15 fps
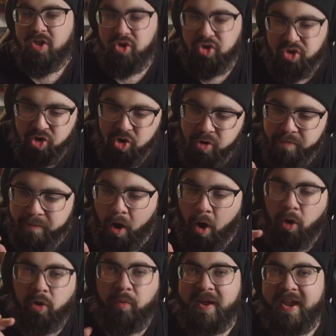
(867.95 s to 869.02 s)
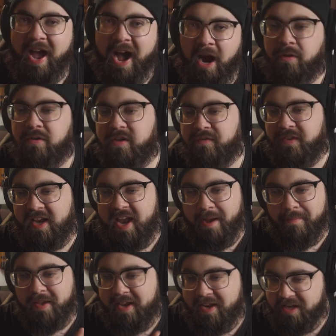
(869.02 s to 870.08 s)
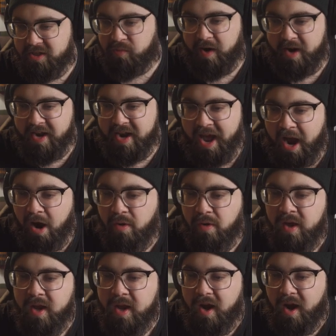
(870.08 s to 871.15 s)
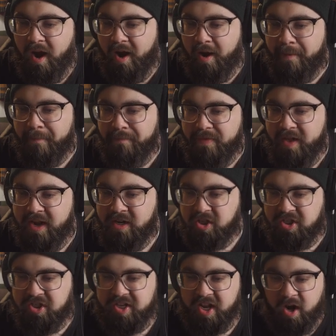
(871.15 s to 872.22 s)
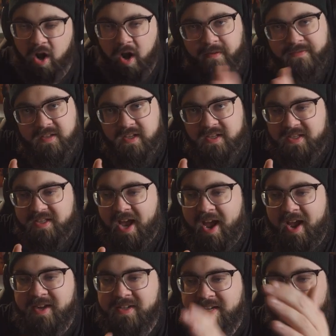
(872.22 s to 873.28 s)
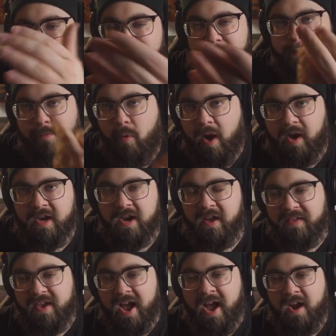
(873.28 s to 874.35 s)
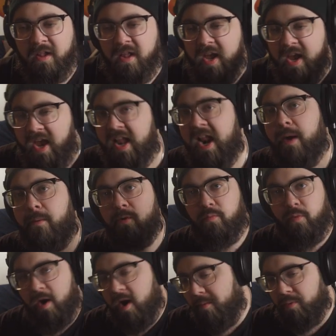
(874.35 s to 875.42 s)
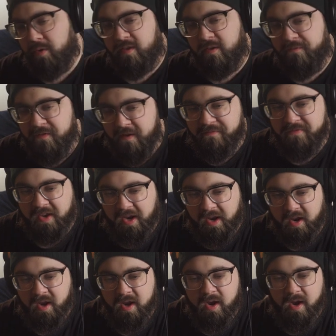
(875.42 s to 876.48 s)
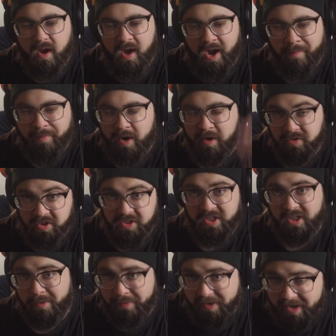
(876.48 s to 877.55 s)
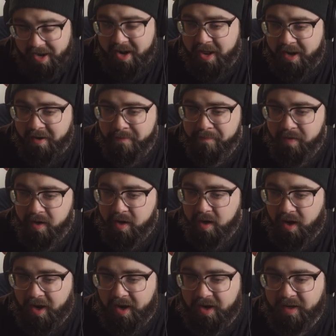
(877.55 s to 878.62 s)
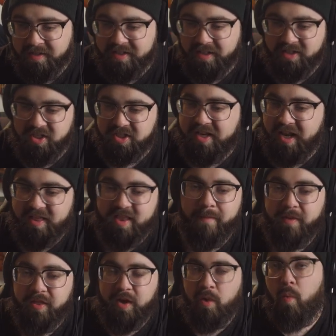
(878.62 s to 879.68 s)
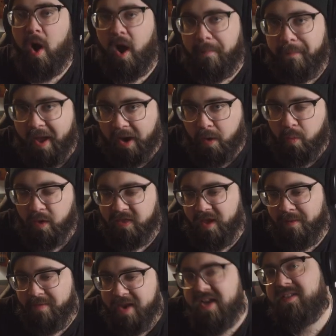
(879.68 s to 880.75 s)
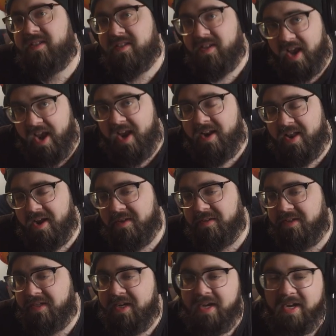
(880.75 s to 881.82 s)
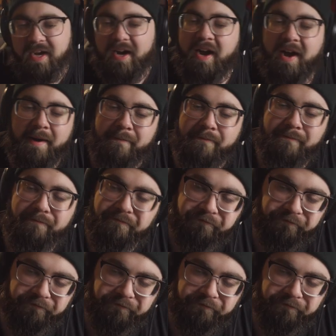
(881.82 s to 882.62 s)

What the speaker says: zoom all the way out of the cam like it is right now, and just set it off to the side to get people walking down the aisle. And I would run up with the 50 that I was using in the beginning to just get them and like walk back with them. Yes, handheld. I'm